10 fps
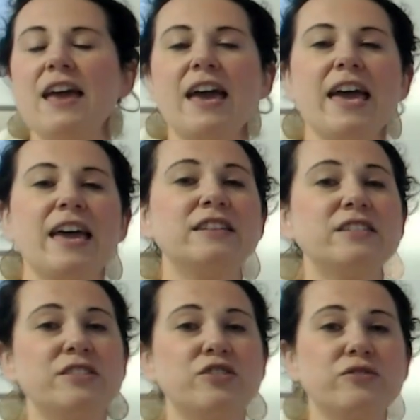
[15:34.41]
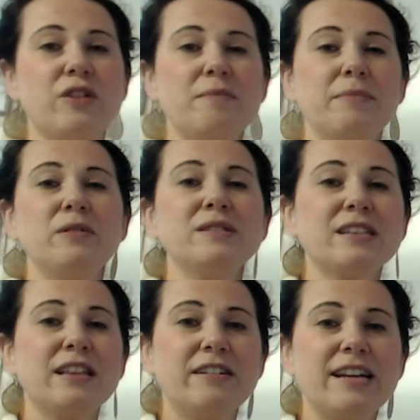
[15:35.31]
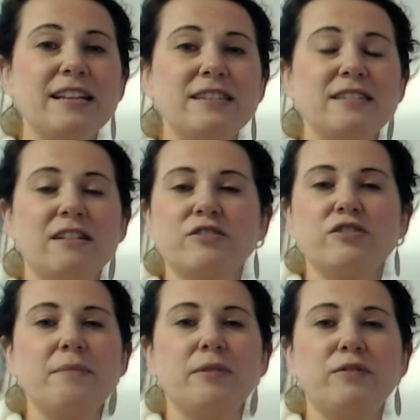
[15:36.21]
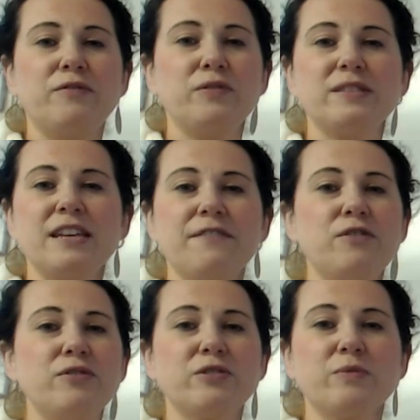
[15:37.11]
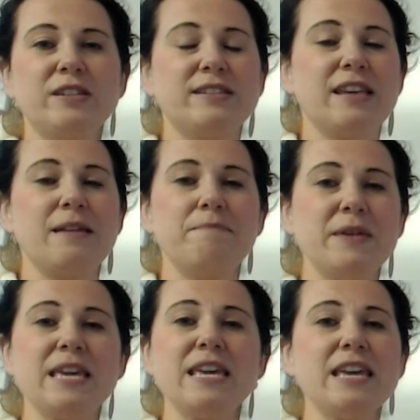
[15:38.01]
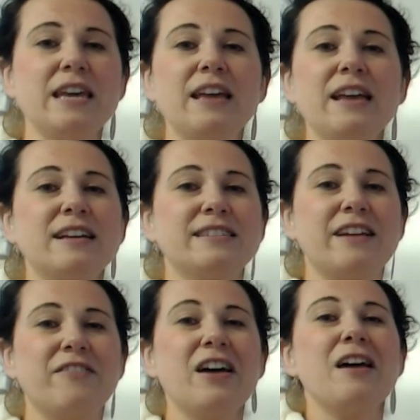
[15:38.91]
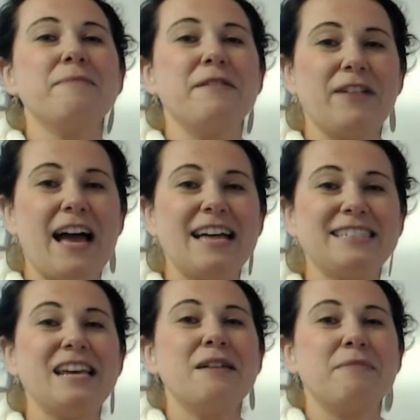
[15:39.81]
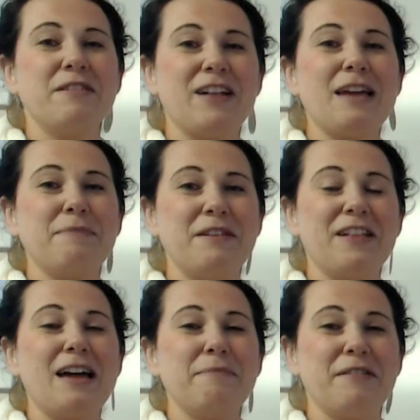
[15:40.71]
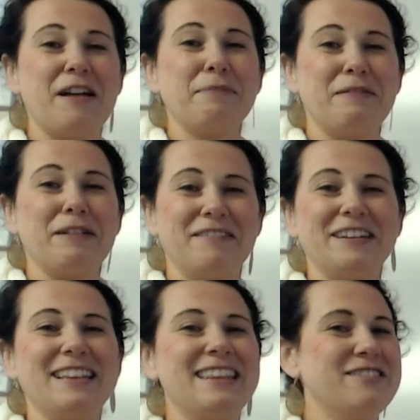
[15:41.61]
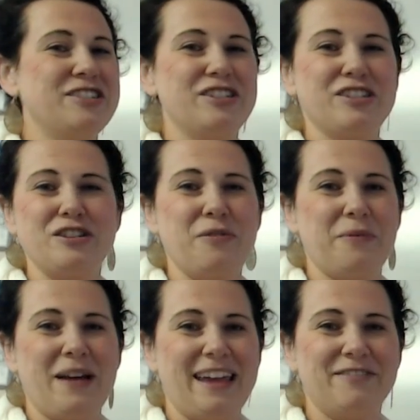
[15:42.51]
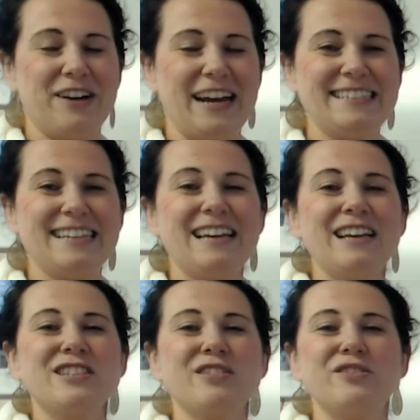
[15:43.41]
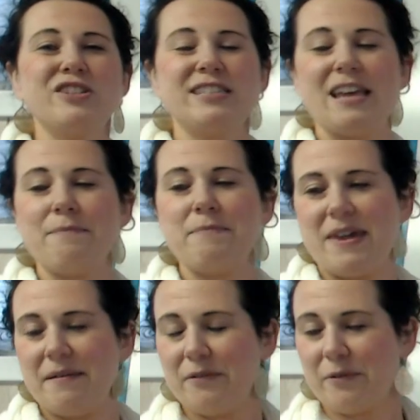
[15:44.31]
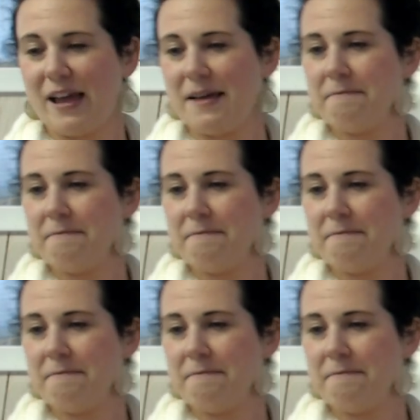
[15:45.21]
And trombones, clarinets, or trombone flutes, if you just want to say B instead of B flat, B flat, B flat, B flat, B flat, there's just no way, right? So just say B, okay?